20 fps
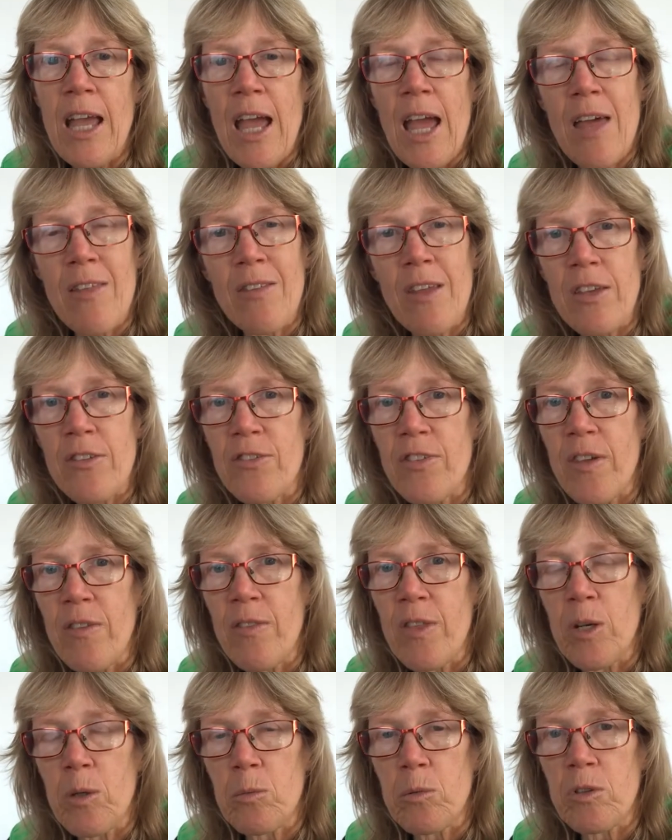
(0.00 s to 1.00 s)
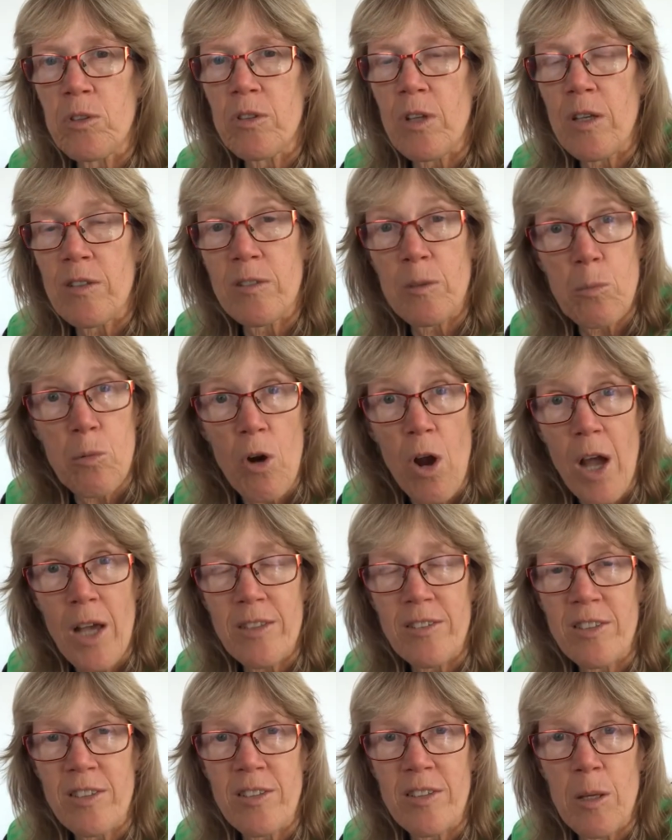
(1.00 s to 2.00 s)
And they said that it was a
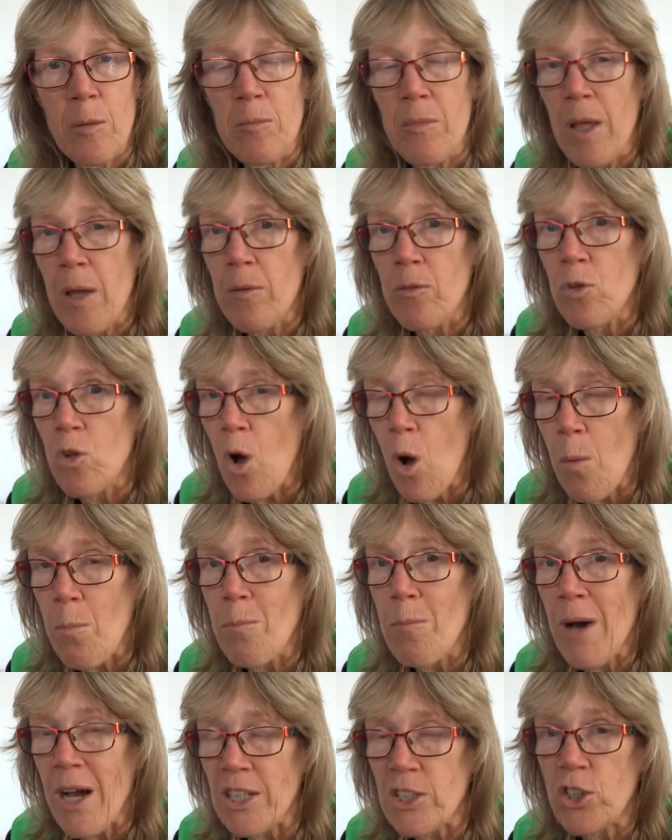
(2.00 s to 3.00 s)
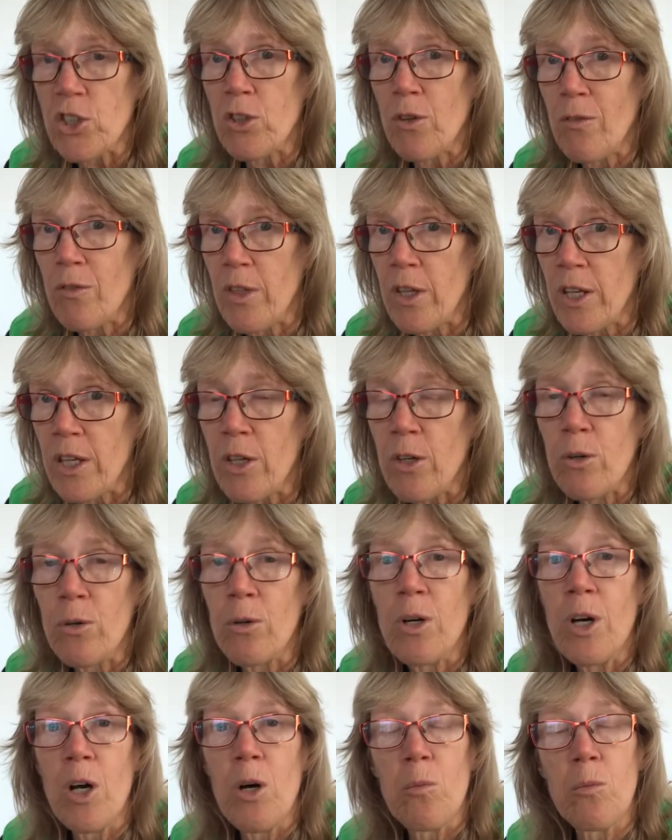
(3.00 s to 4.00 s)
surprise to them that not much of the reo
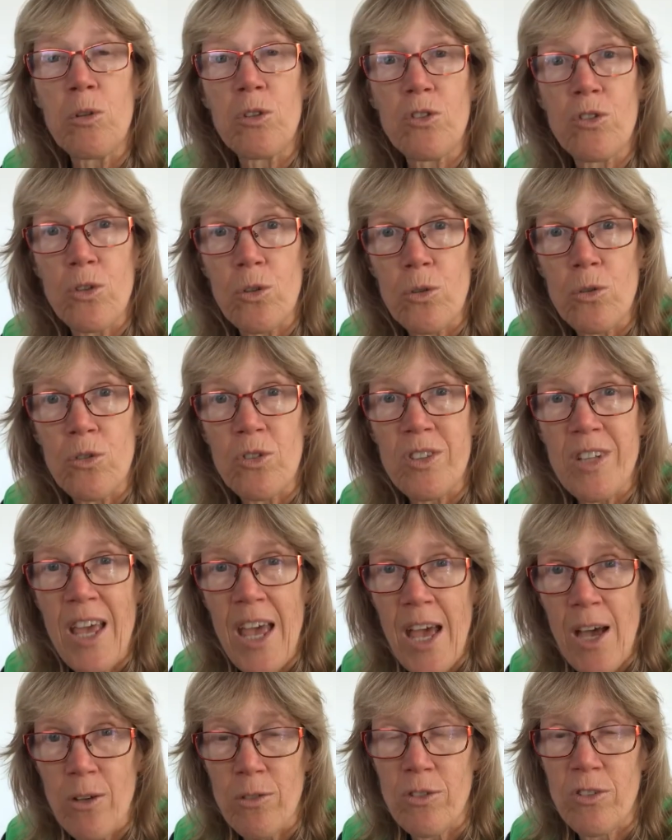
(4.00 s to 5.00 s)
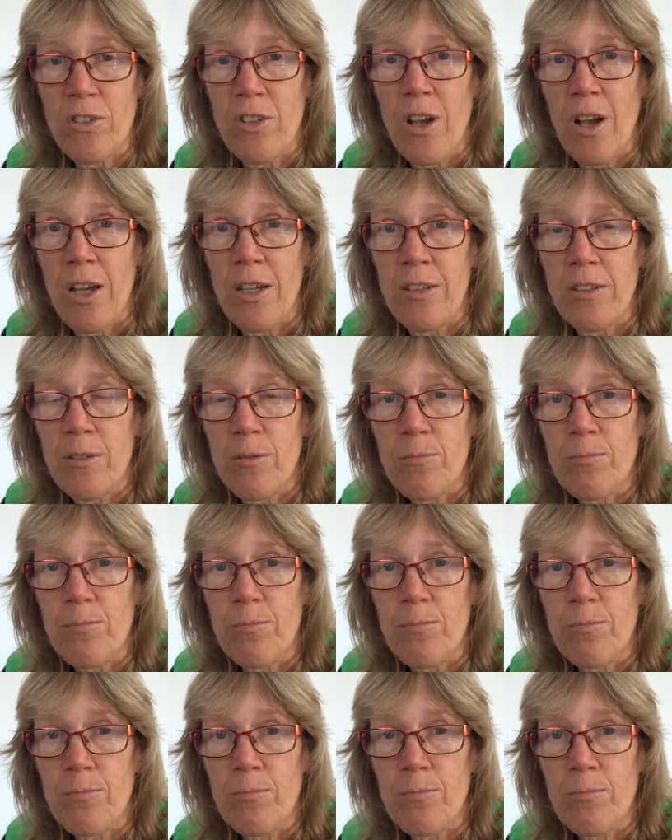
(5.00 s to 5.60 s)
was used outside.